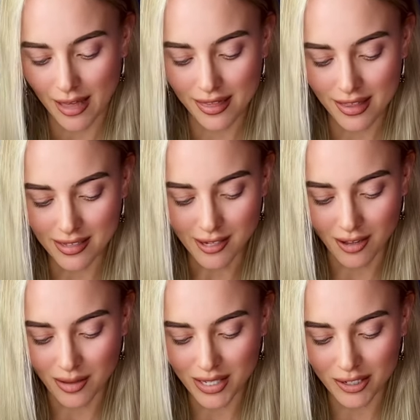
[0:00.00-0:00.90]
I think that's all
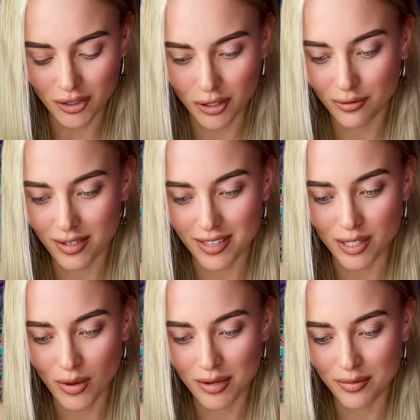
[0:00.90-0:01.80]
I'm going to do for
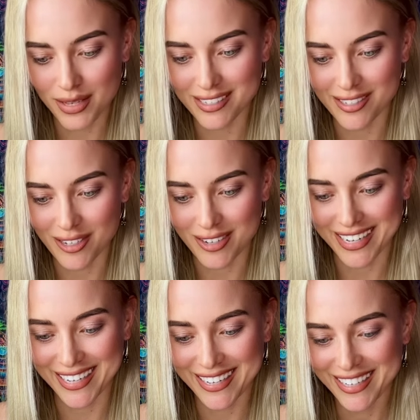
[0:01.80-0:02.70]
this one because it's
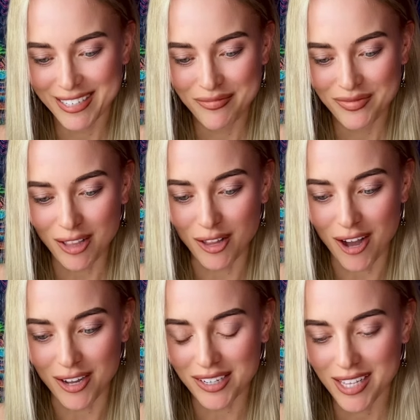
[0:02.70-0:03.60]
already
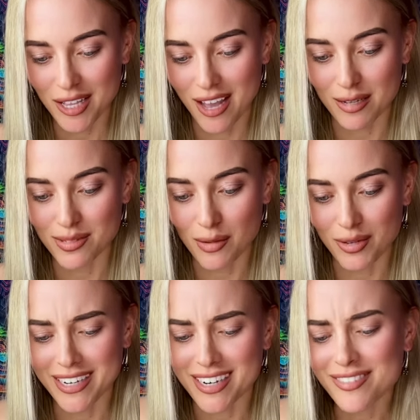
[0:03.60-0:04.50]
long. Um, someone
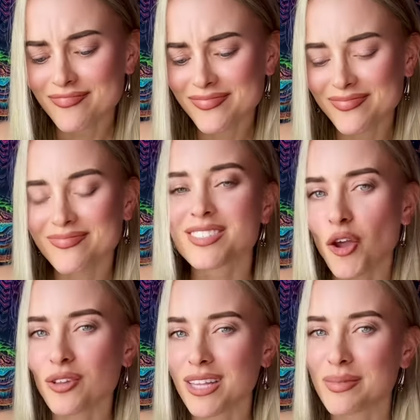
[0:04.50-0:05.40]
here, mm,
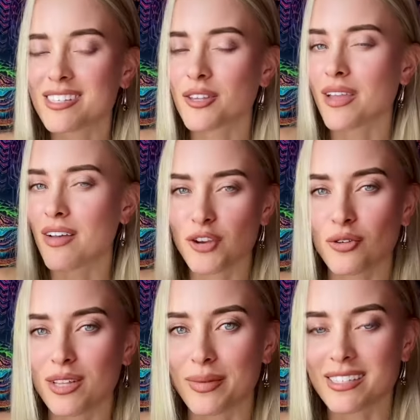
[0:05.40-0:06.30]
no limits, so you have no
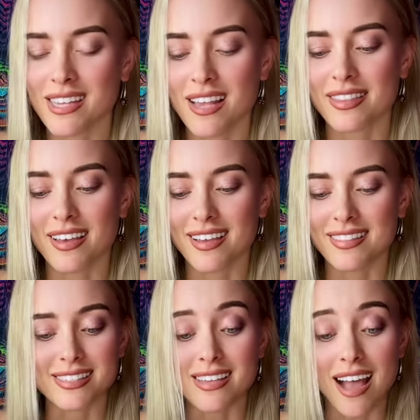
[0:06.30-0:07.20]
limits. The,
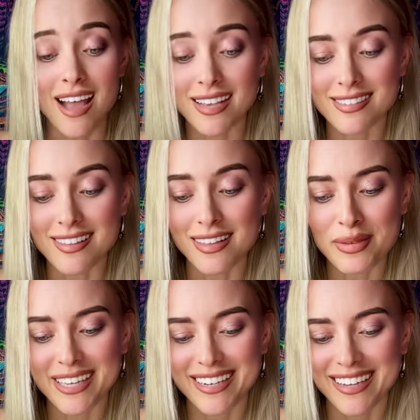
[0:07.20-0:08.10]
the sky is the
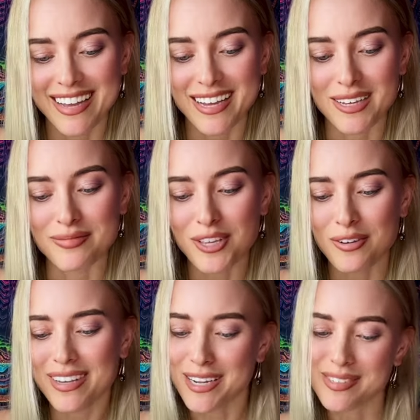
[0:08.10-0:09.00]
limit. Um, throw
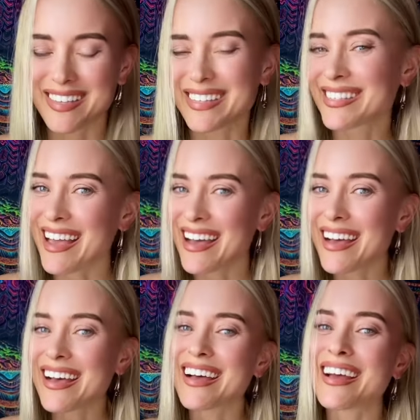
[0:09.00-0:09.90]
it up to the
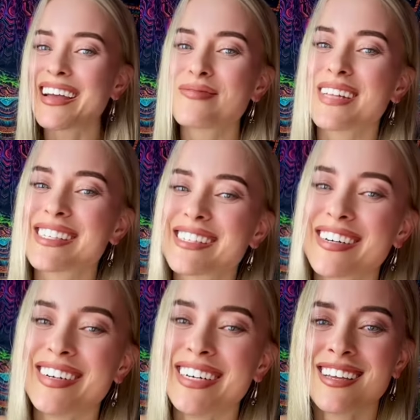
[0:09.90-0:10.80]
sky. Bless you.